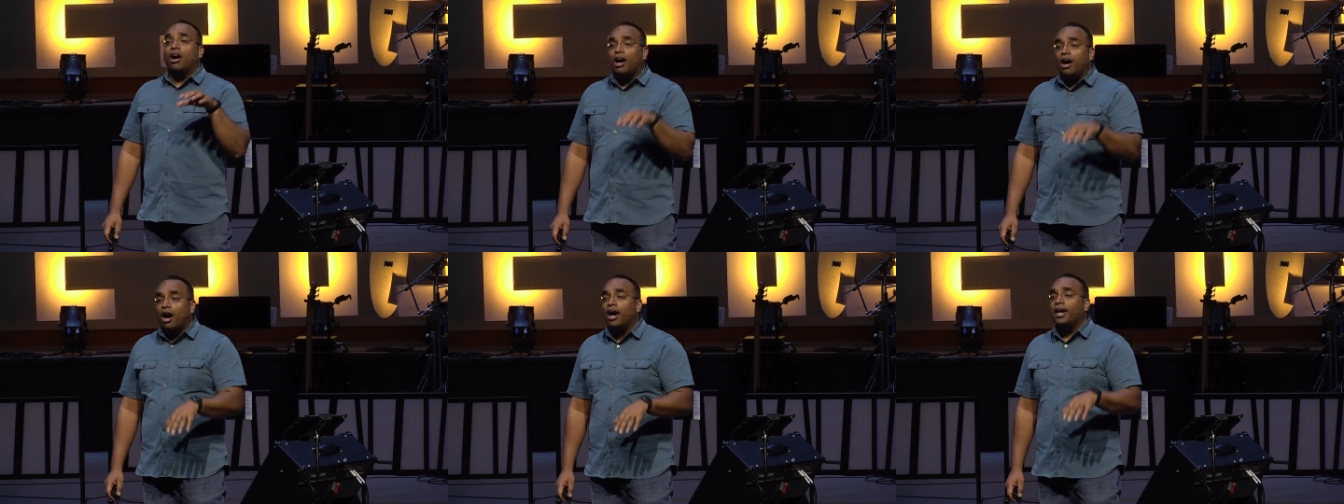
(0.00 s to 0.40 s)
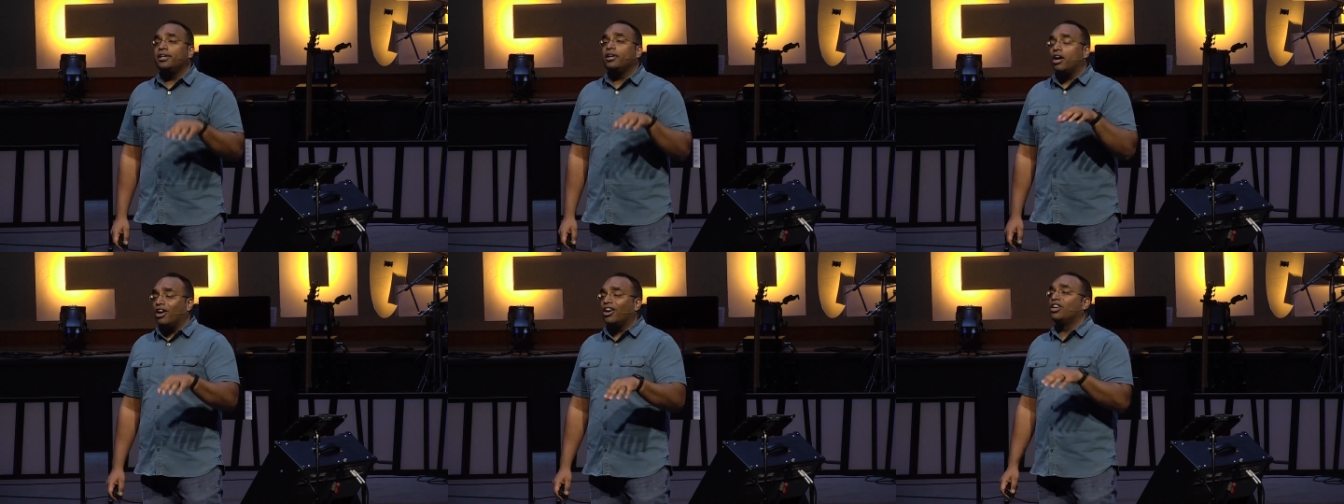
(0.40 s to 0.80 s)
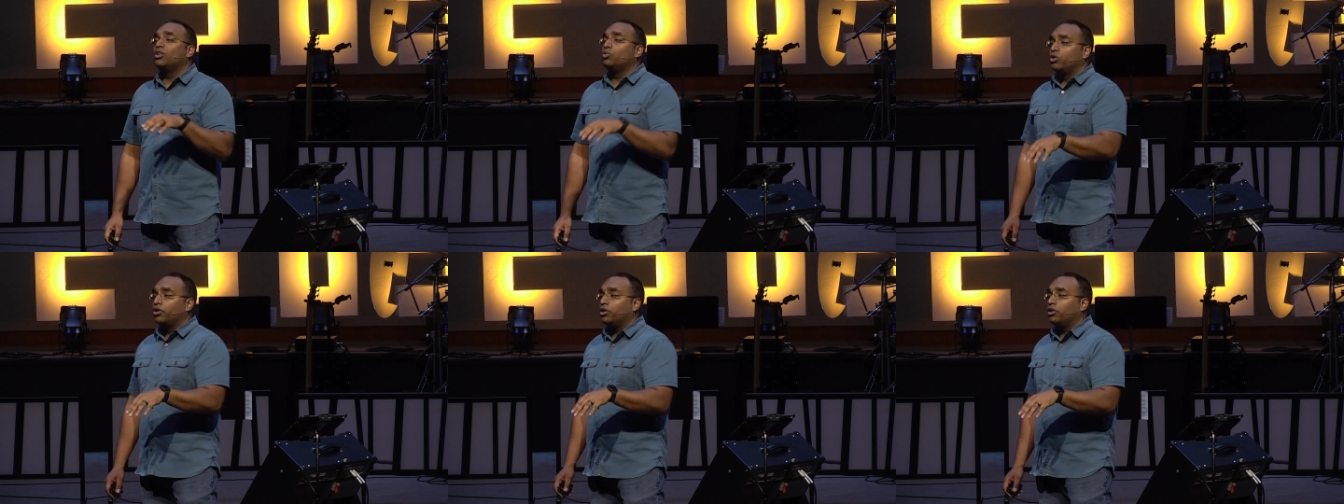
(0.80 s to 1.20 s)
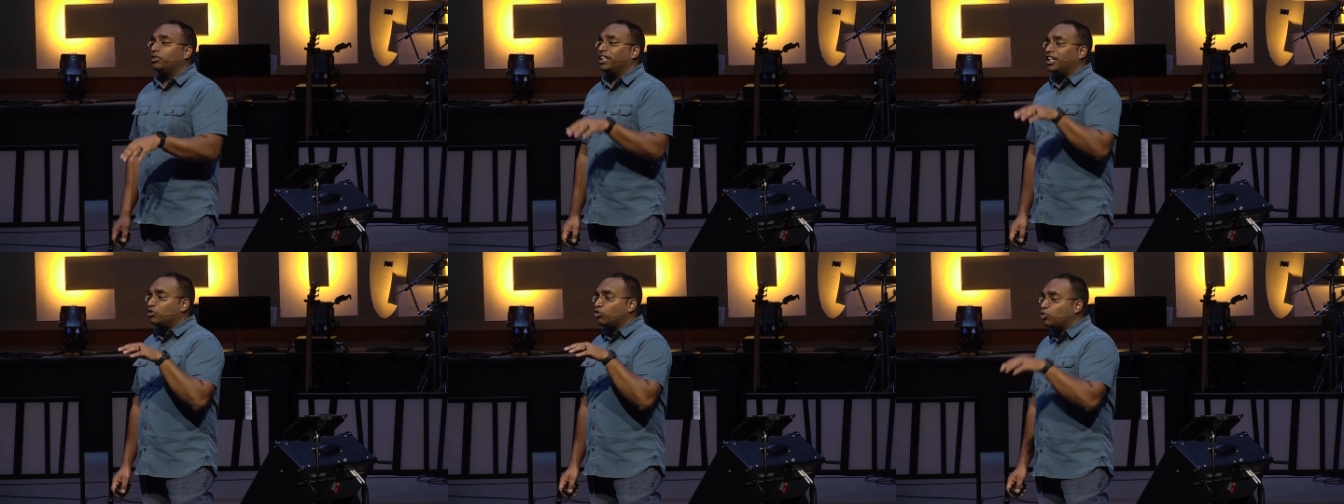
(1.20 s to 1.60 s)
on our
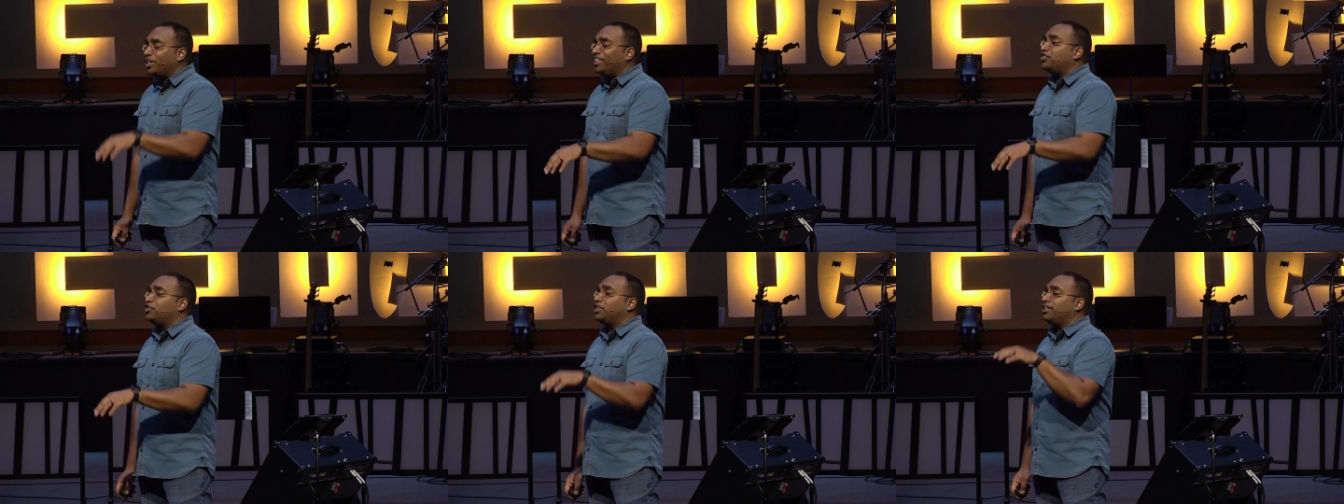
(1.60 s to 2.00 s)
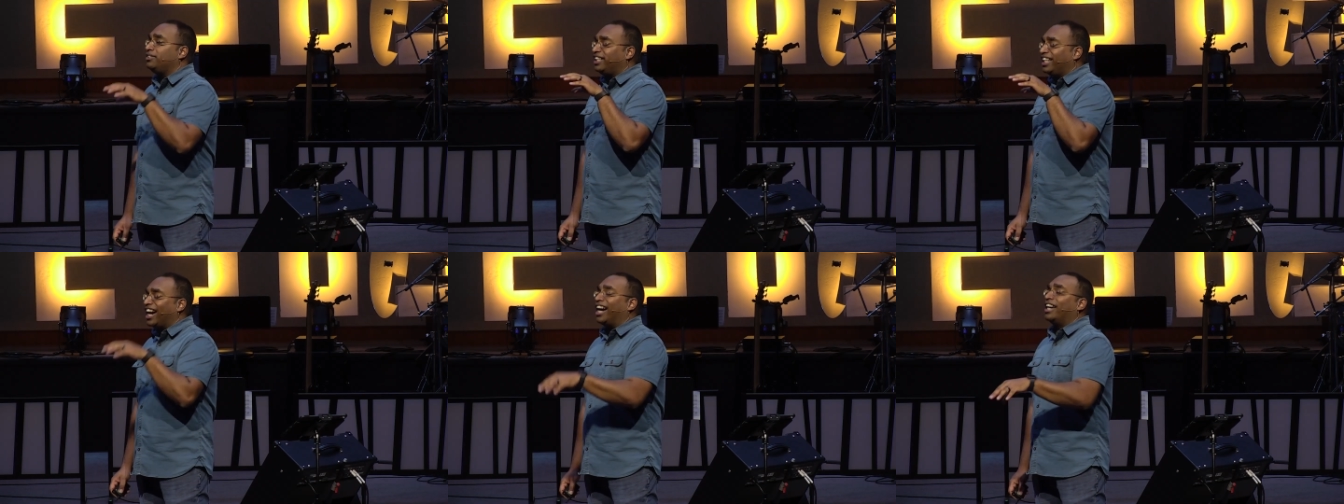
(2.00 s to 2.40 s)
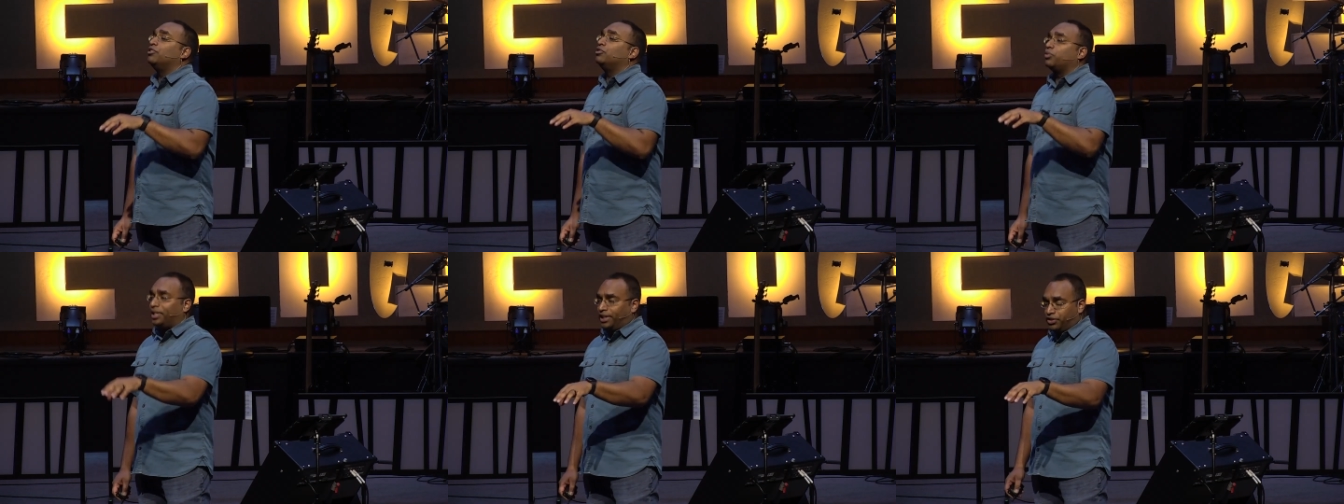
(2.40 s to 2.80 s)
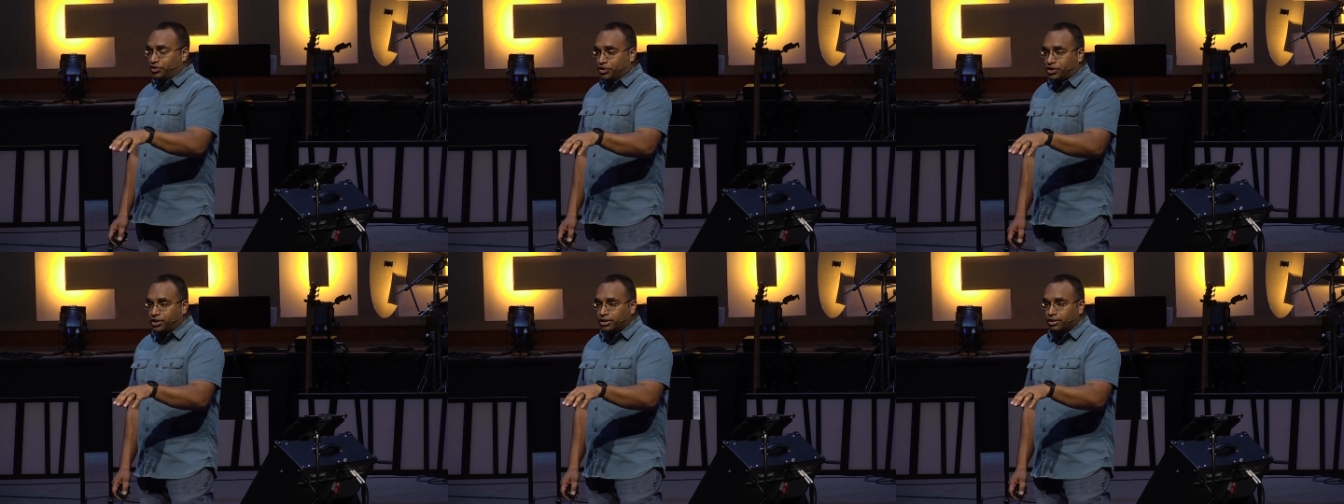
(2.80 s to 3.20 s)
world in reaching the
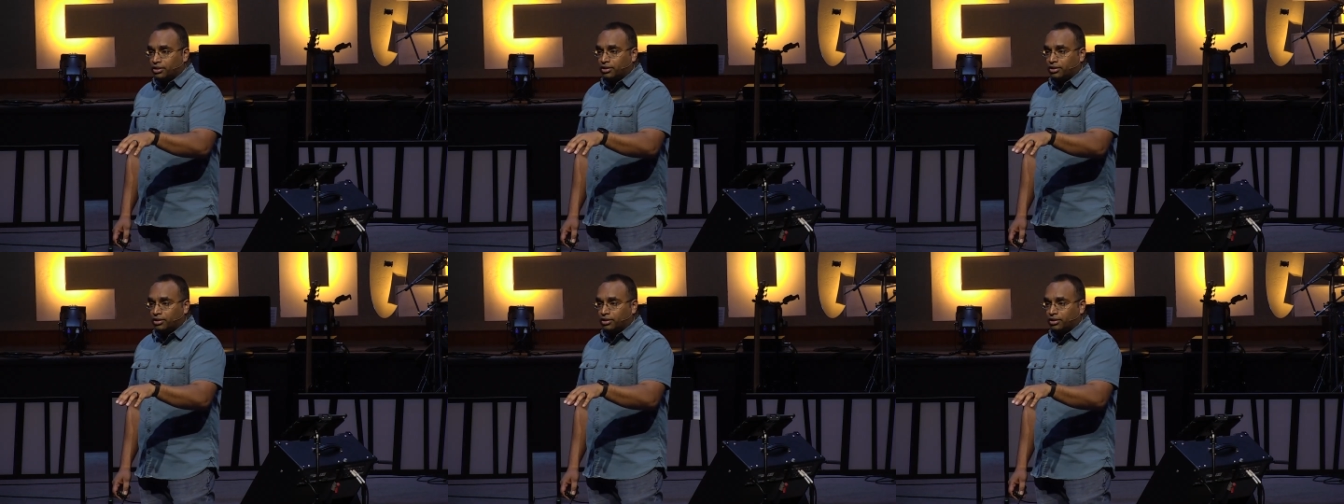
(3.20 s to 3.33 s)
unreached